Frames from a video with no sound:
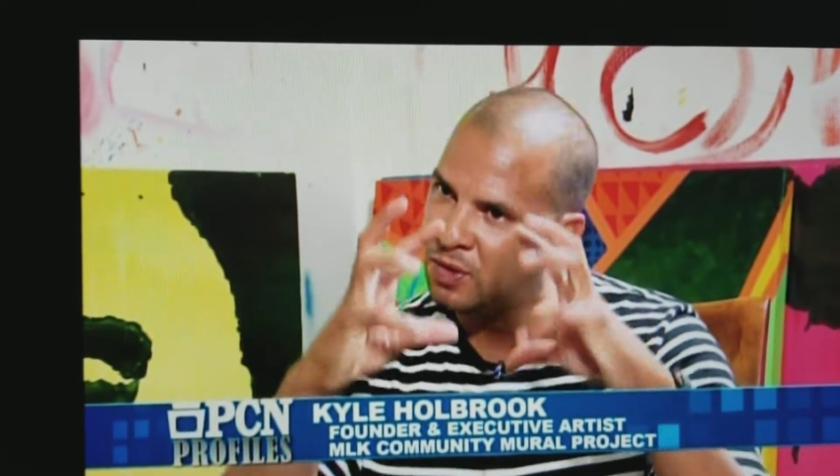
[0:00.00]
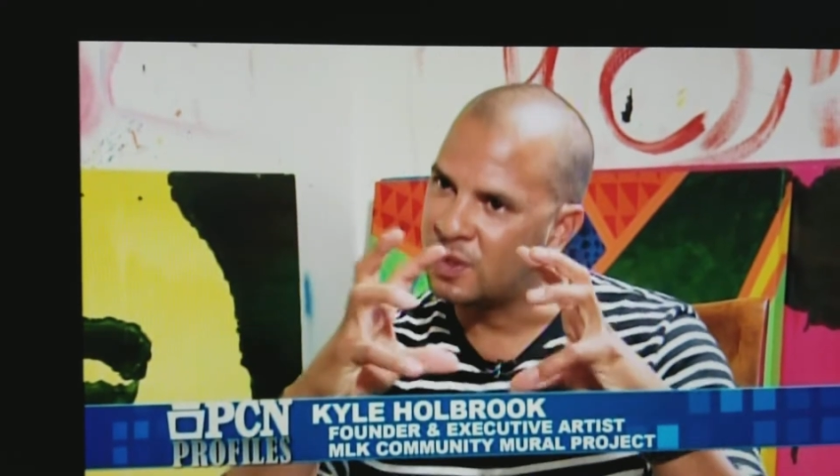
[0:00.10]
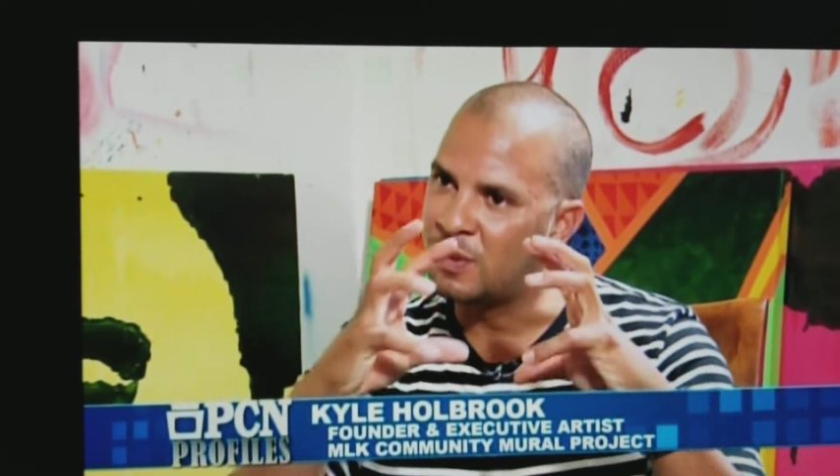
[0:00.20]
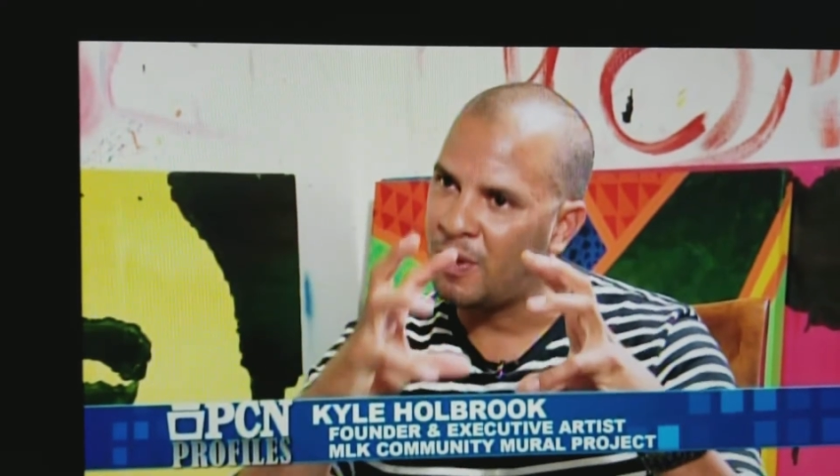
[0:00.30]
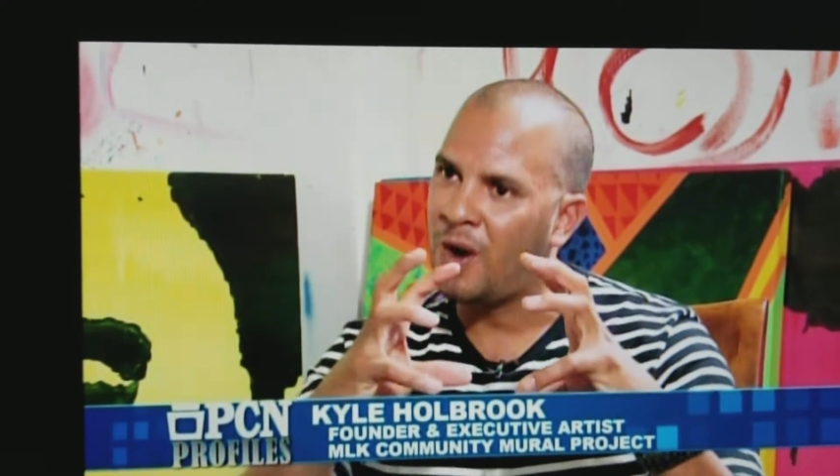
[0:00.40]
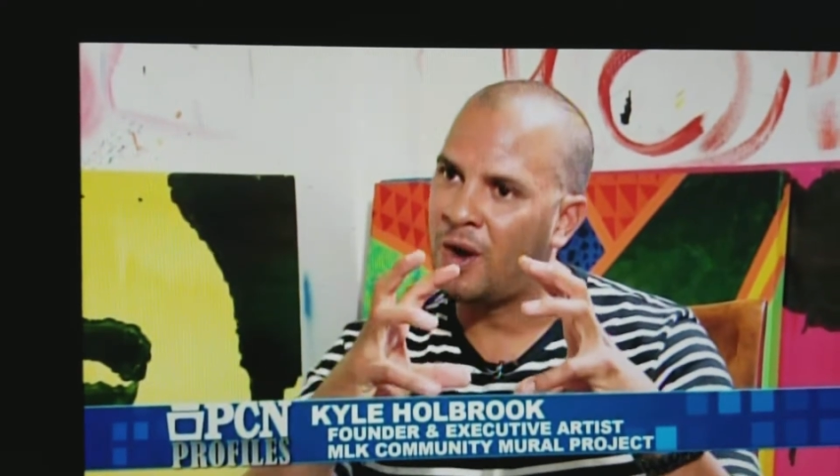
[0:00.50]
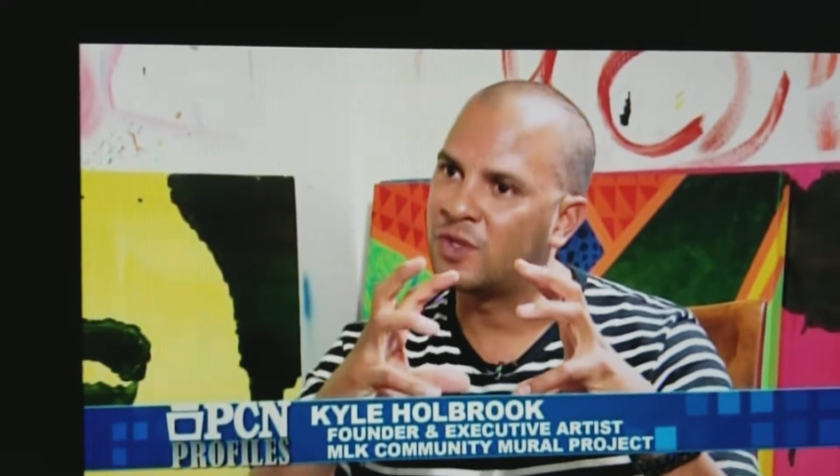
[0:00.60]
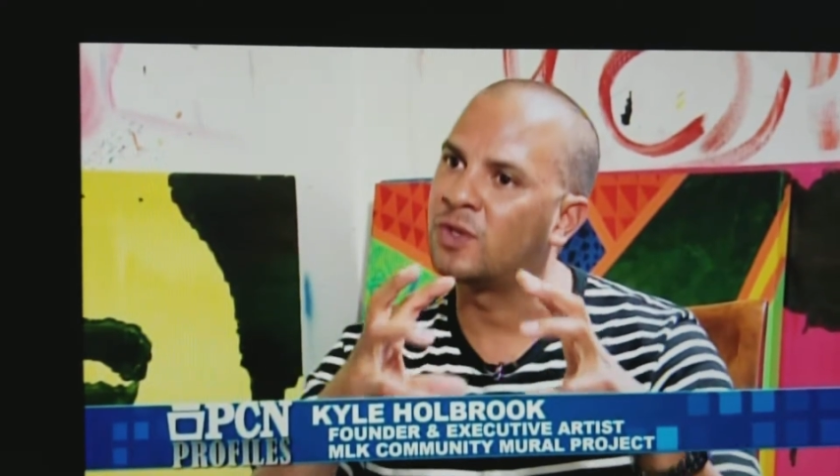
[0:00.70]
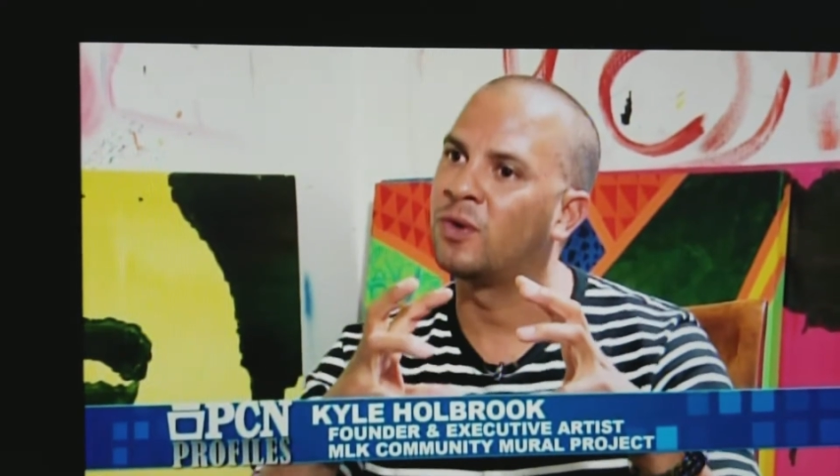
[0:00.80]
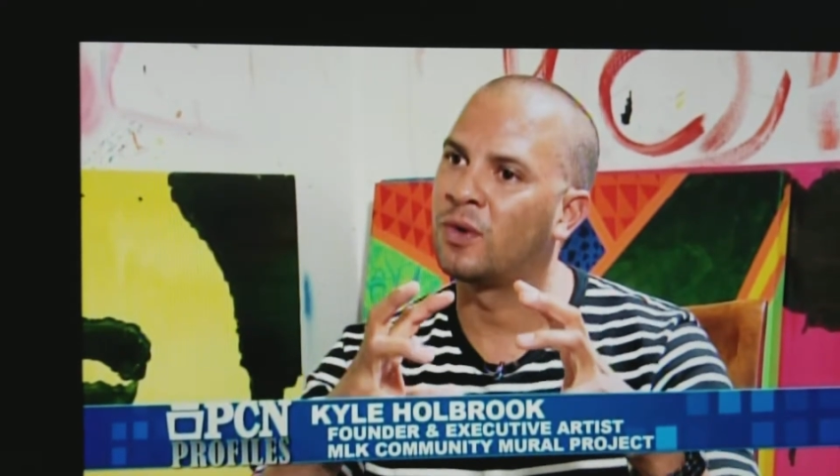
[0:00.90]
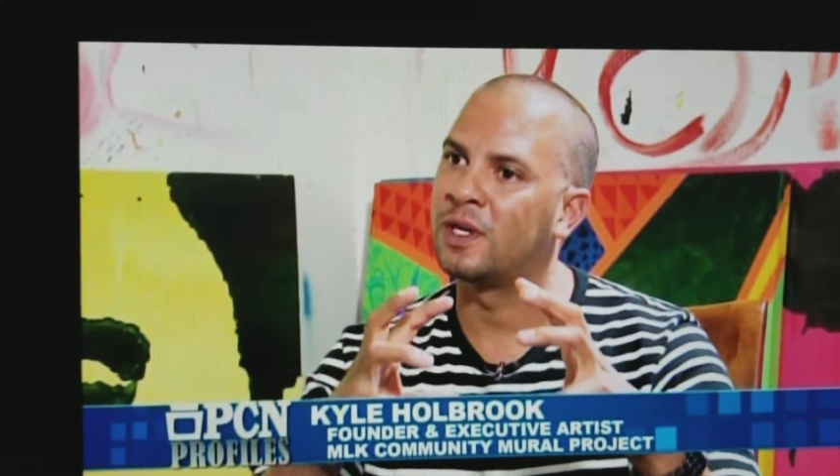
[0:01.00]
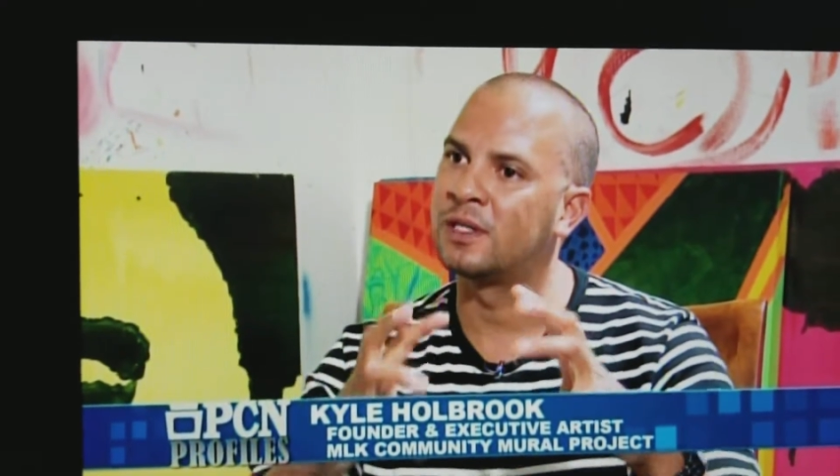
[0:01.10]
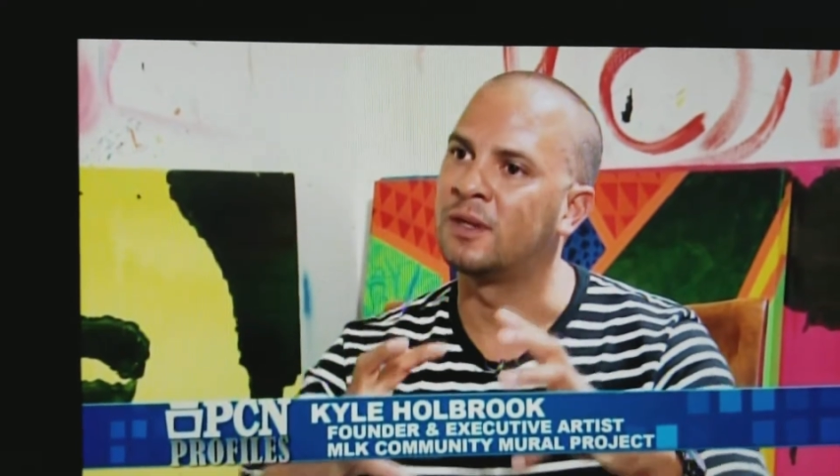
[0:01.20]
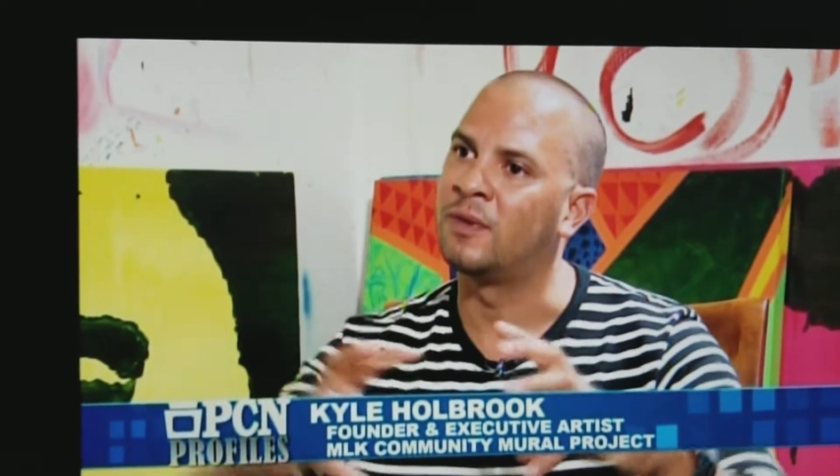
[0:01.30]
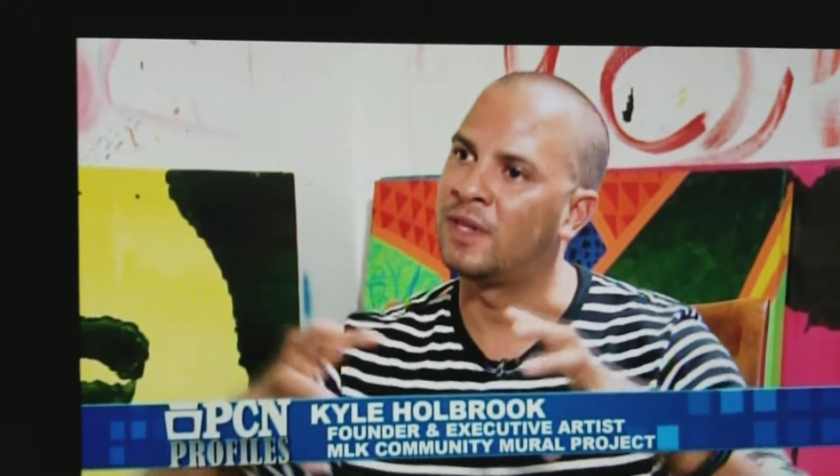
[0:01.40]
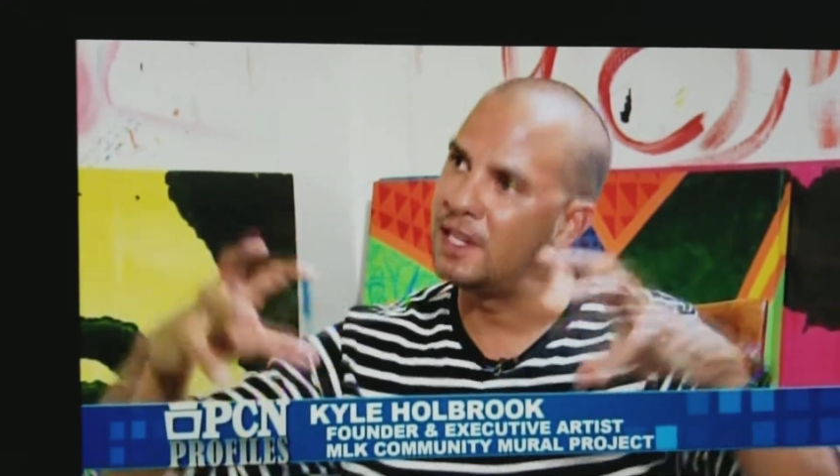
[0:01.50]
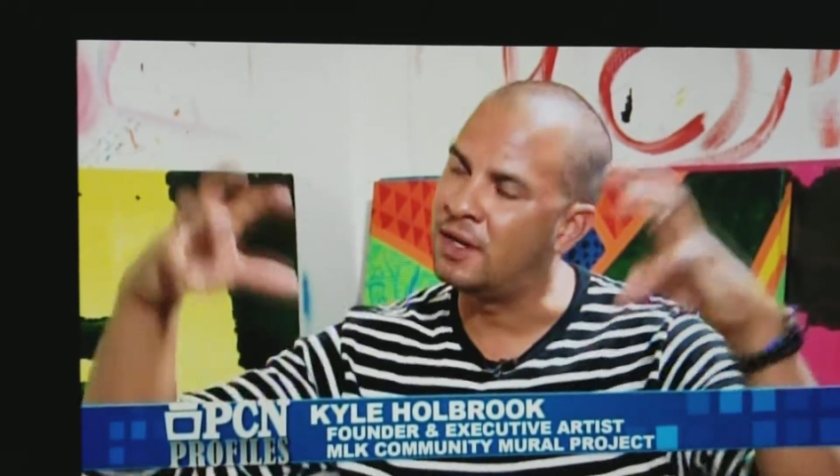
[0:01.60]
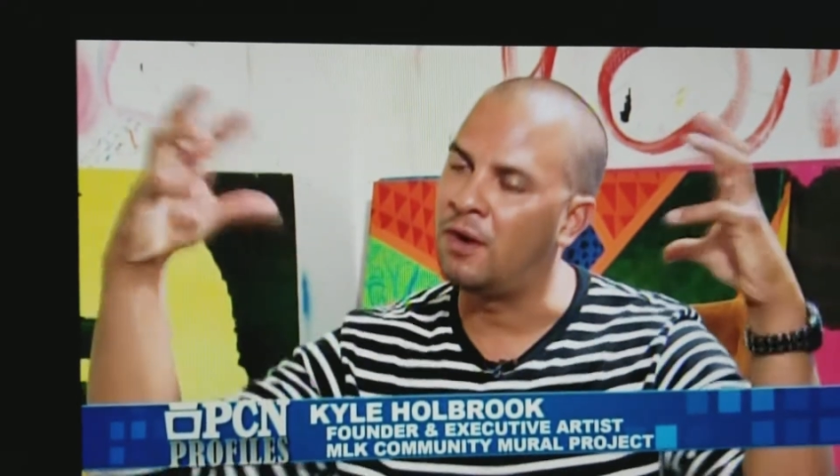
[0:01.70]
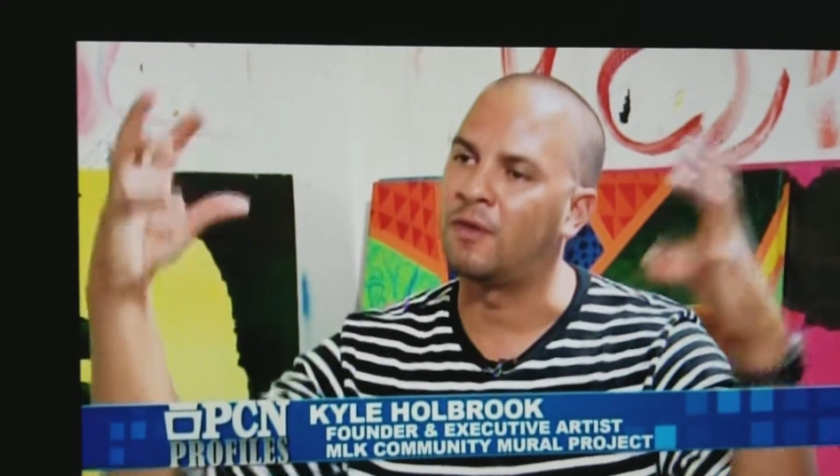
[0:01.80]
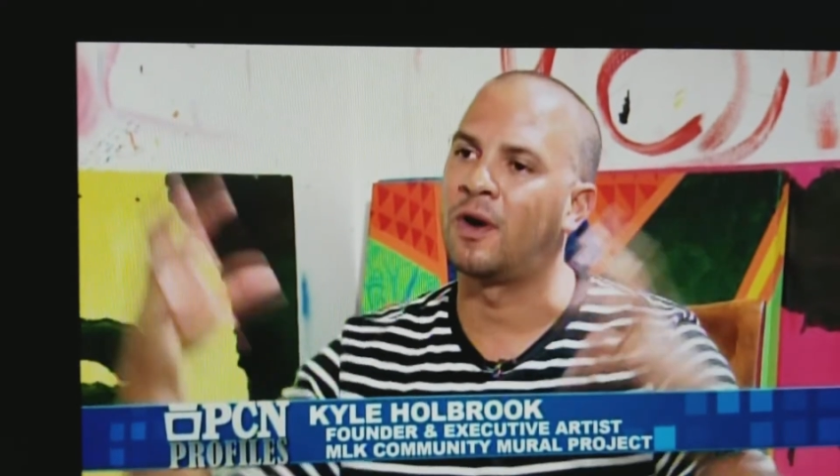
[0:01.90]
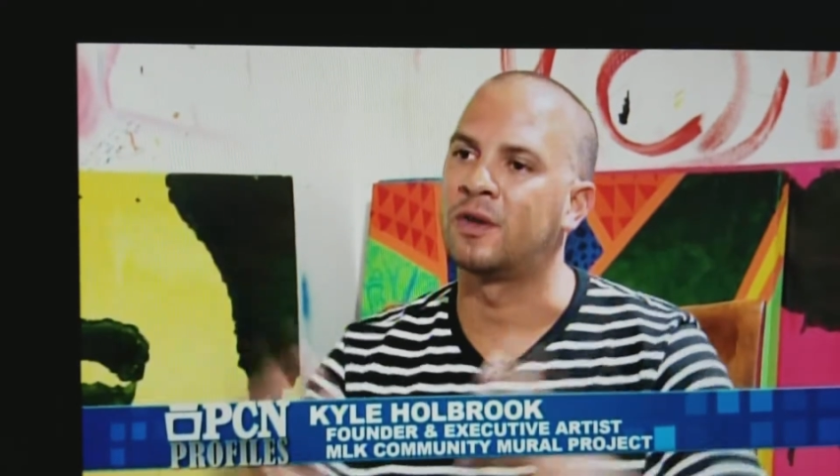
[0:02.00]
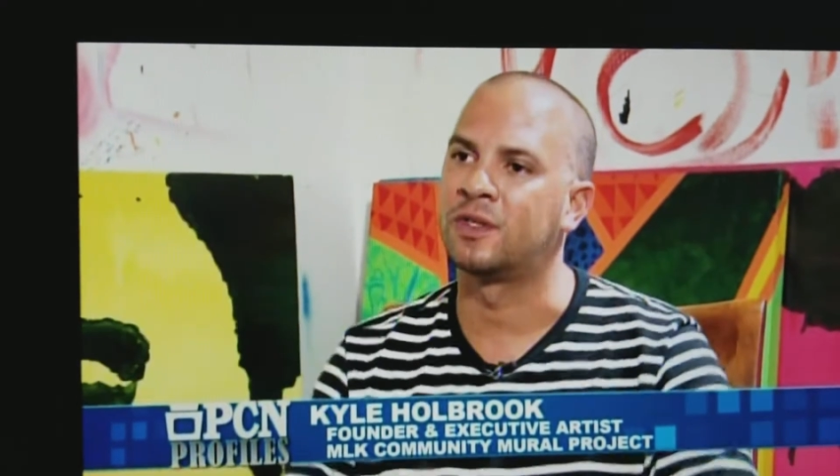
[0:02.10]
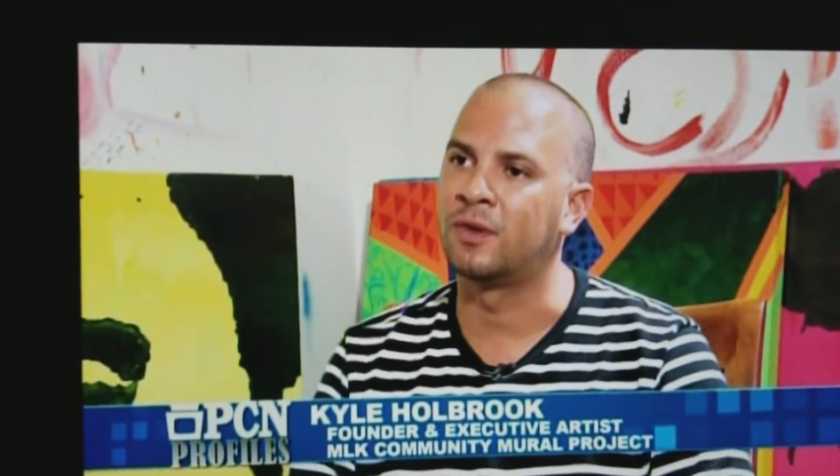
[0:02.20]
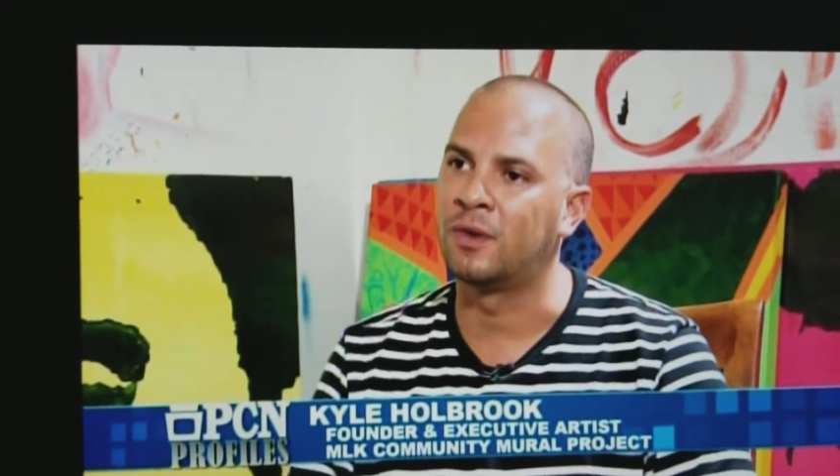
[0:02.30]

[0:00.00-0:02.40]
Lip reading: small stories within the overall story,